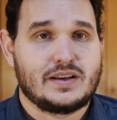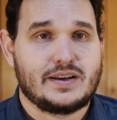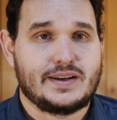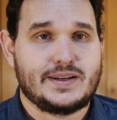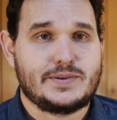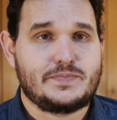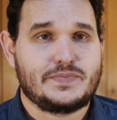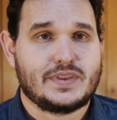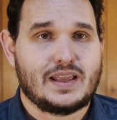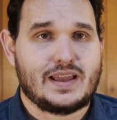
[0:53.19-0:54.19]

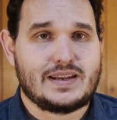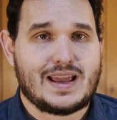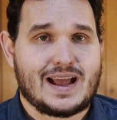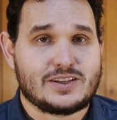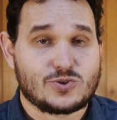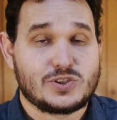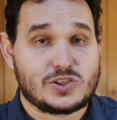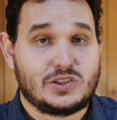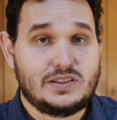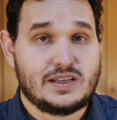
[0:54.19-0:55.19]
And as a
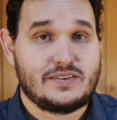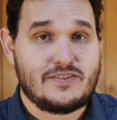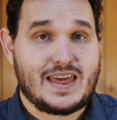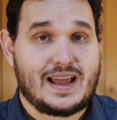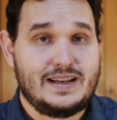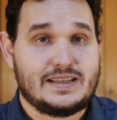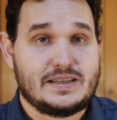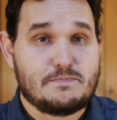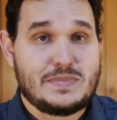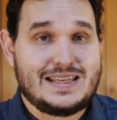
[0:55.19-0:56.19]
result of that, he
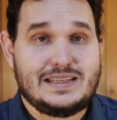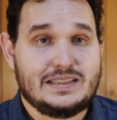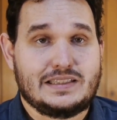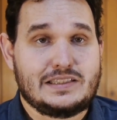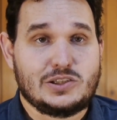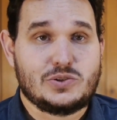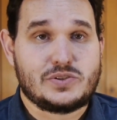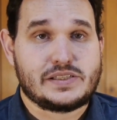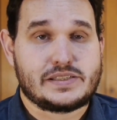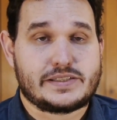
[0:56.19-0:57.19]
immediately
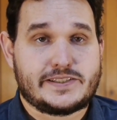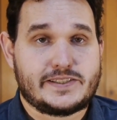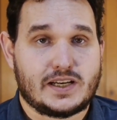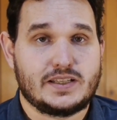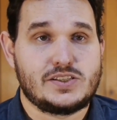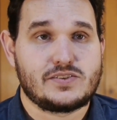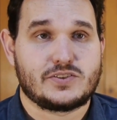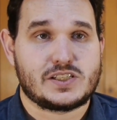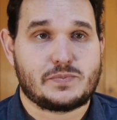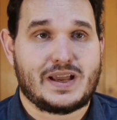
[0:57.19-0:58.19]
loses tons of
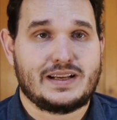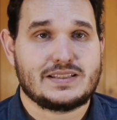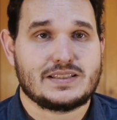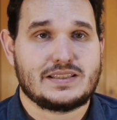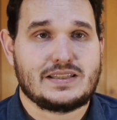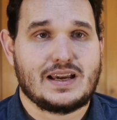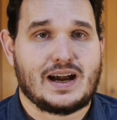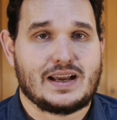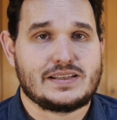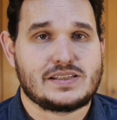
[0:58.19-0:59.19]
respect in the
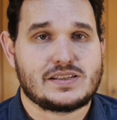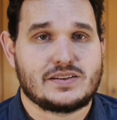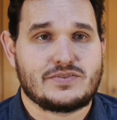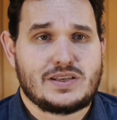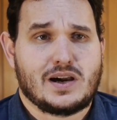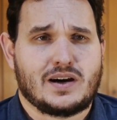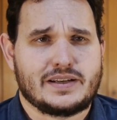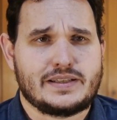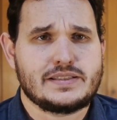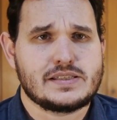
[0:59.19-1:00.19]
eyes of the
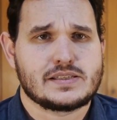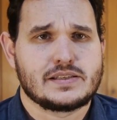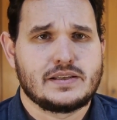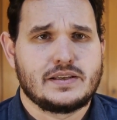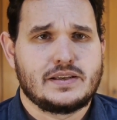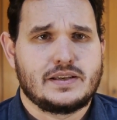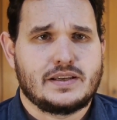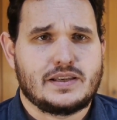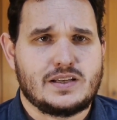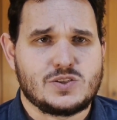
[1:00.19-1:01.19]
audience,
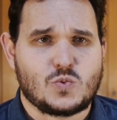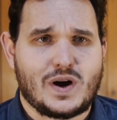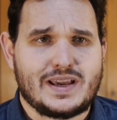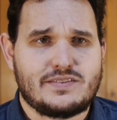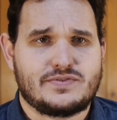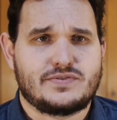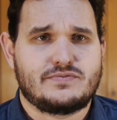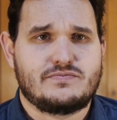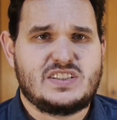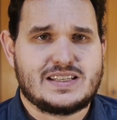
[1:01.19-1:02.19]
and his wife
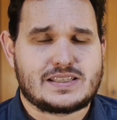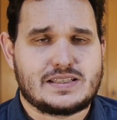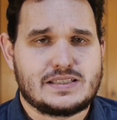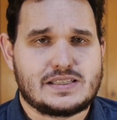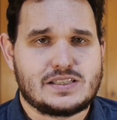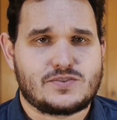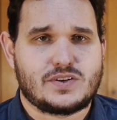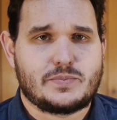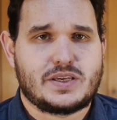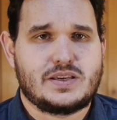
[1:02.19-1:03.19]
distances
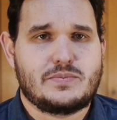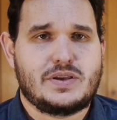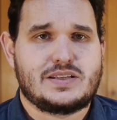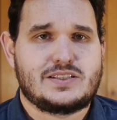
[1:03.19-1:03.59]
from him and